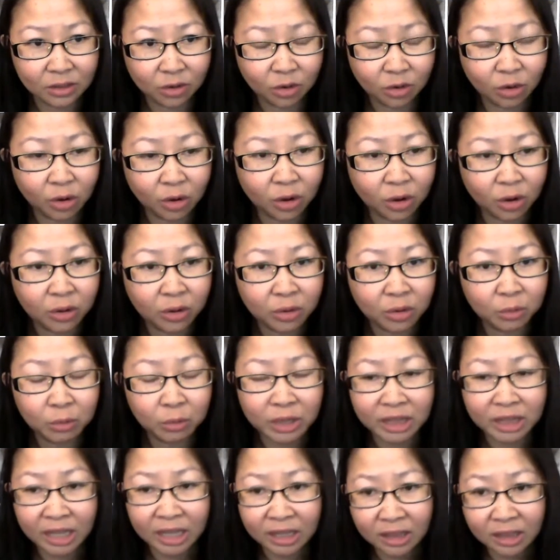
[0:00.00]
or we
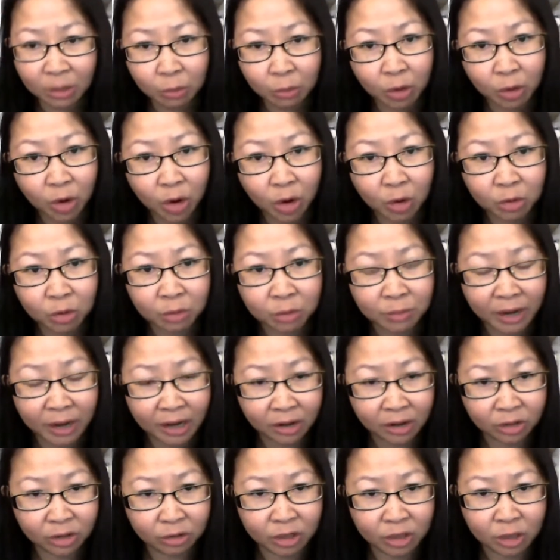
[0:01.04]
think that we're owned by
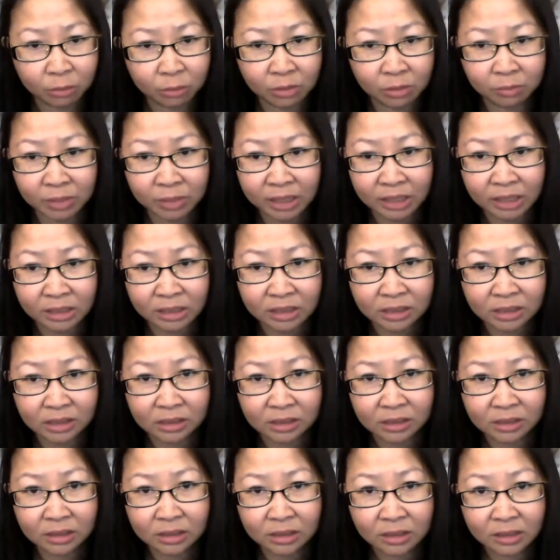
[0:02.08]
other human beings,
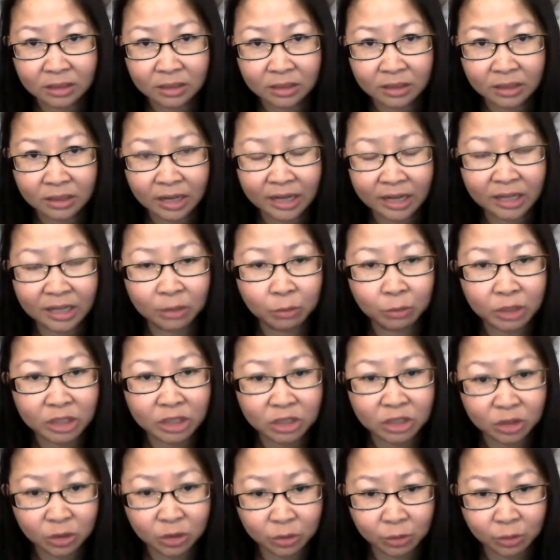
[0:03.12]
and then we
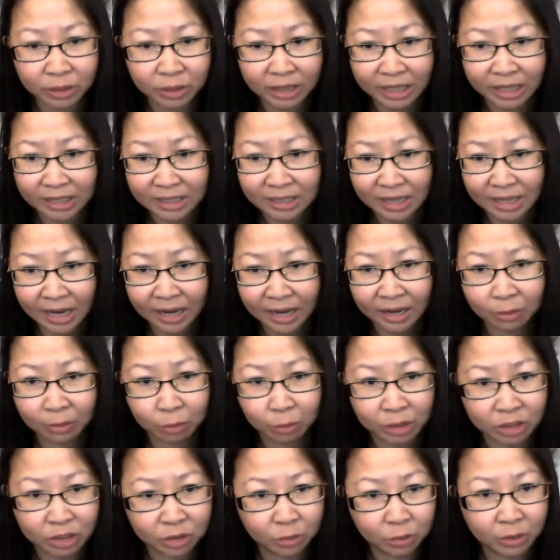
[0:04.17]
do what they say and
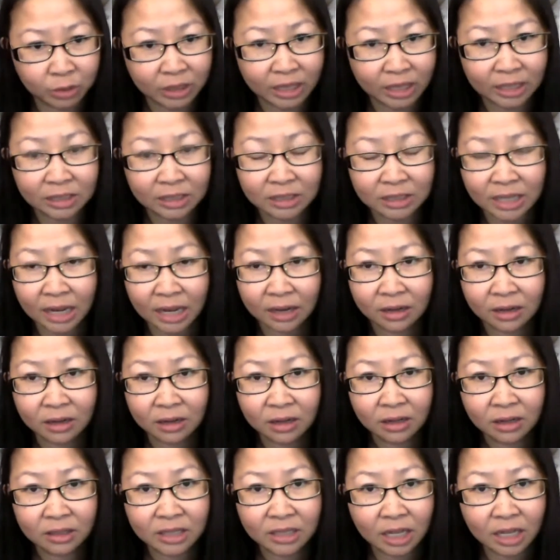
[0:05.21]
we do what they
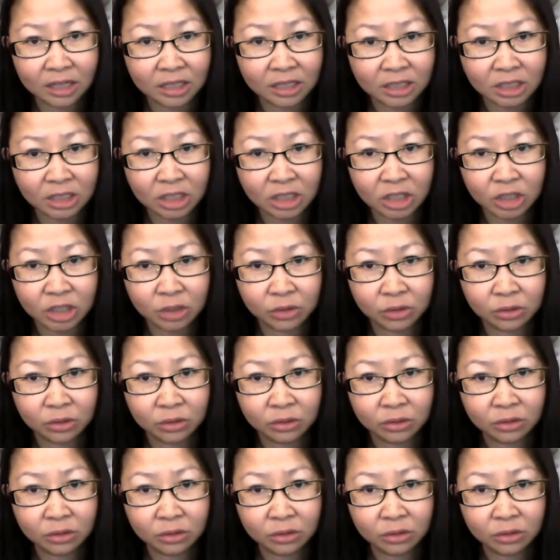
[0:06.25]
tell us to do.